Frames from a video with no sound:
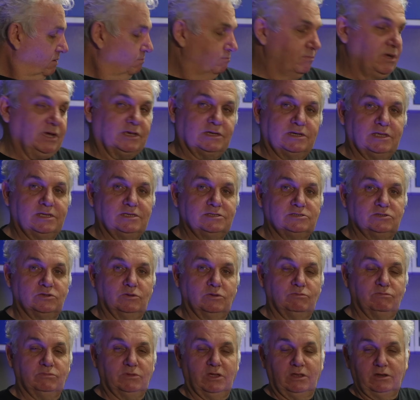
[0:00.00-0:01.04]

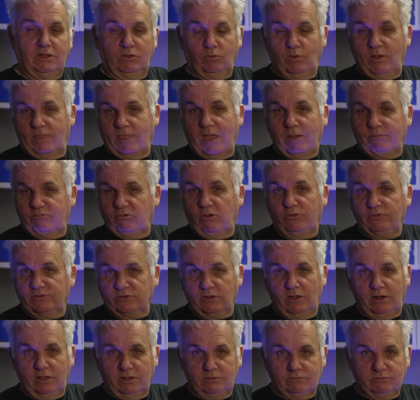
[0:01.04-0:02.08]
magnesium, and it went that bronze
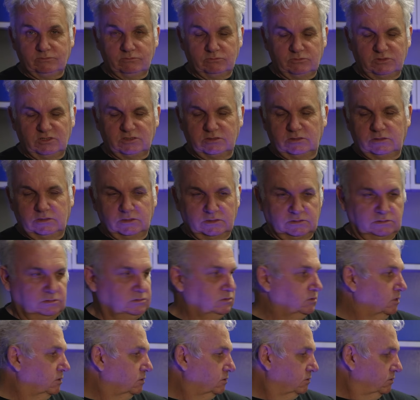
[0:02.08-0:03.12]
colour,
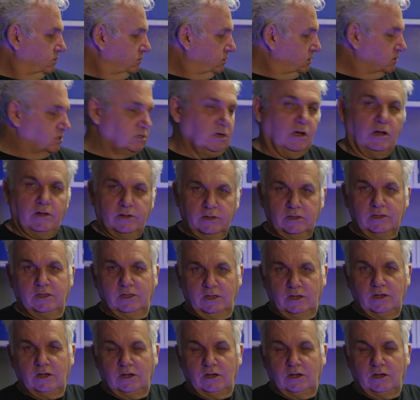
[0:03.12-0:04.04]
the dye.